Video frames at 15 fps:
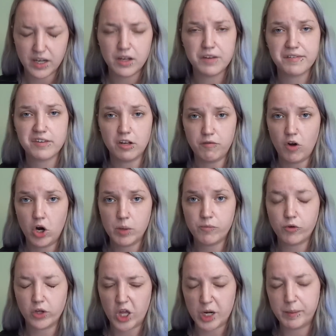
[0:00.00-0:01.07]
self-harm
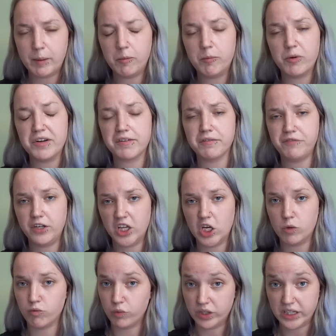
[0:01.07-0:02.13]
for a lot of people brings a feeling
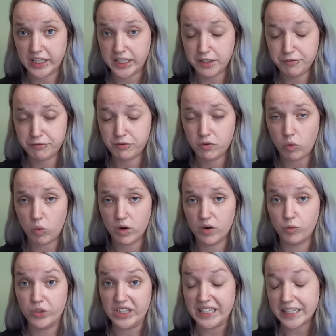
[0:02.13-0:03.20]
of relief or
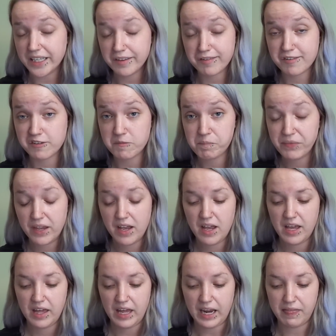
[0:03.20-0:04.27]
release,
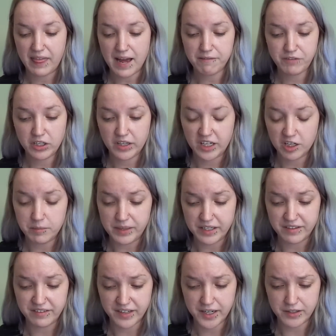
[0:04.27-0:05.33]
and that feeling can be
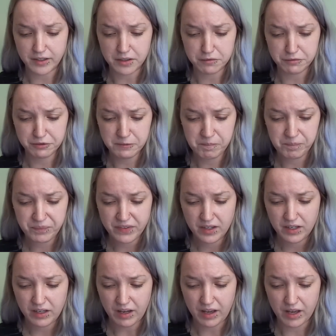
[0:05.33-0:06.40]
addictive.
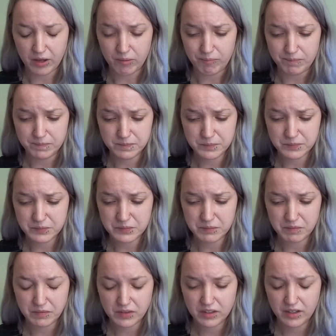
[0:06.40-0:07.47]

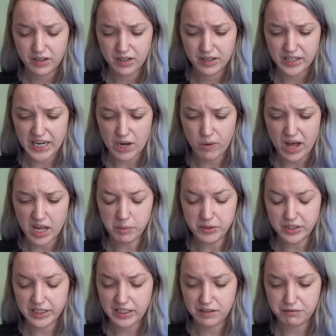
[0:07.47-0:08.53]
Now, I
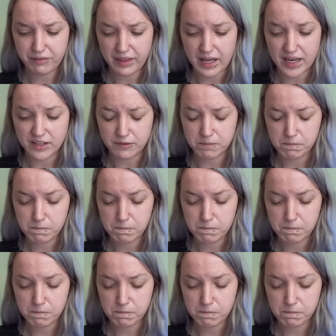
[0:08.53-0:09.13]
believe that,